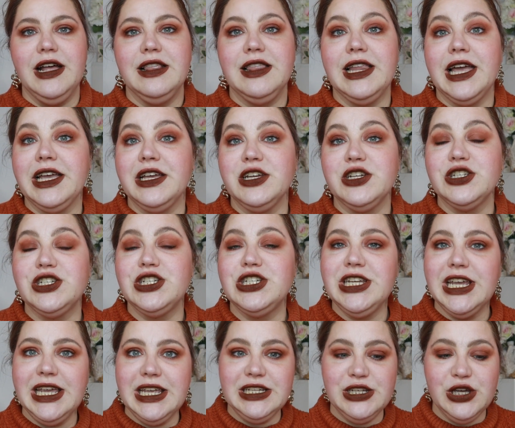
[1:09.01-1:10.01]
like
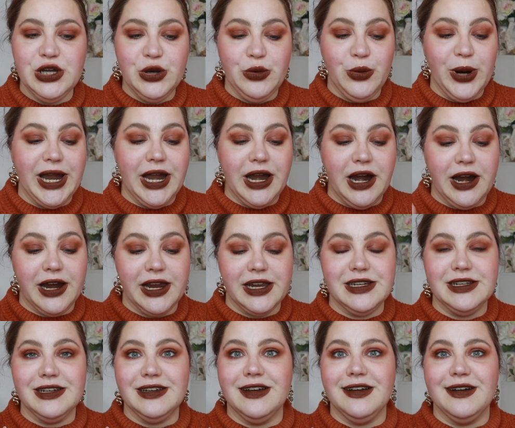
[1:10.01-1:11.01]
sheet where
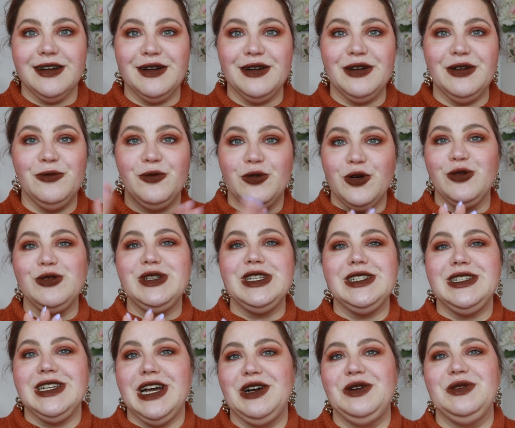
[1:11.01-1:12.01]
I
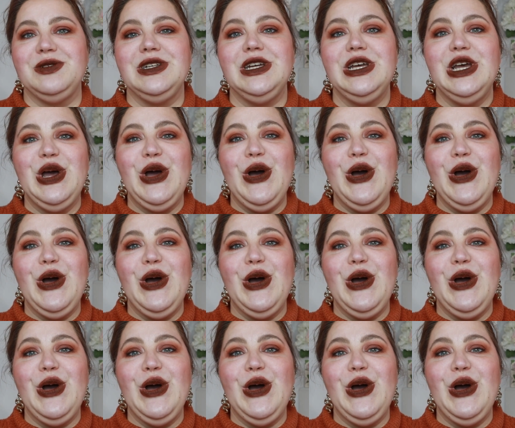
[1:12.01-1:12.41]
wrote down